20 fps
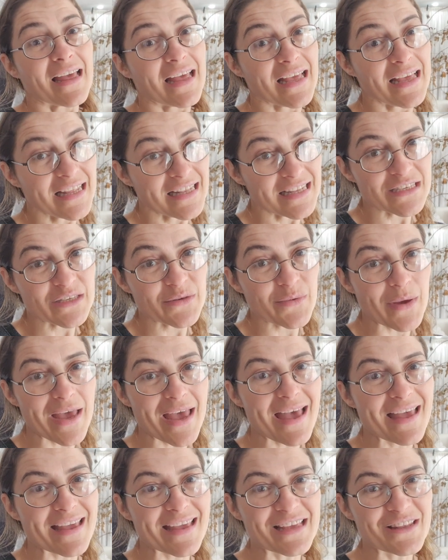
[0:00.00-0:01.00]
In this way
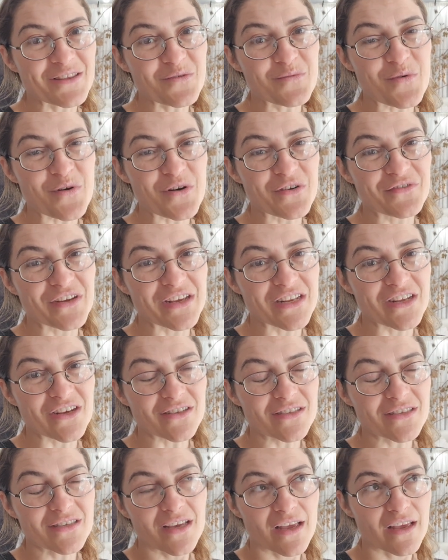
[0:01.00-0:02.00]
I can do more
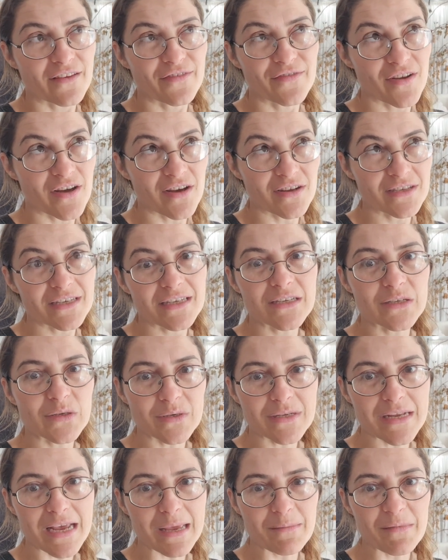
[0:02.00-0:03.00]
videos. If not, it will
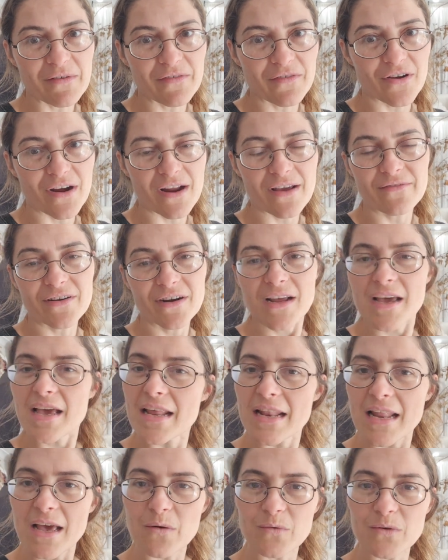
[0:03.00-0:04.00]
take me forever
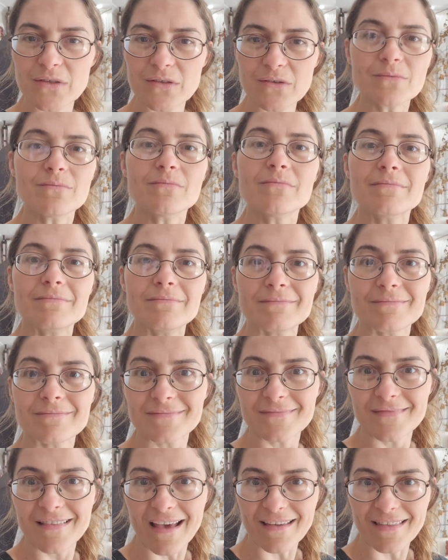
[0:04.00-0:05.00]
and I will do
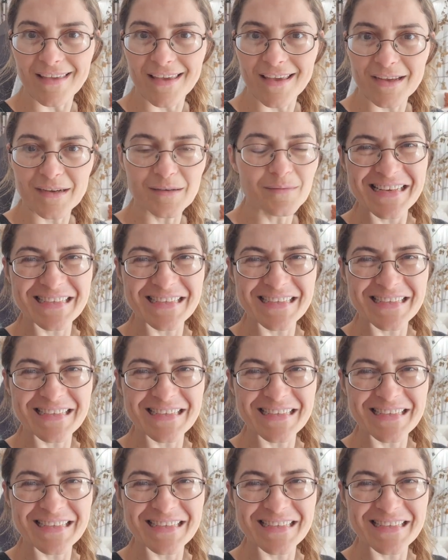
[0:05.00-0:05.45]
nothing.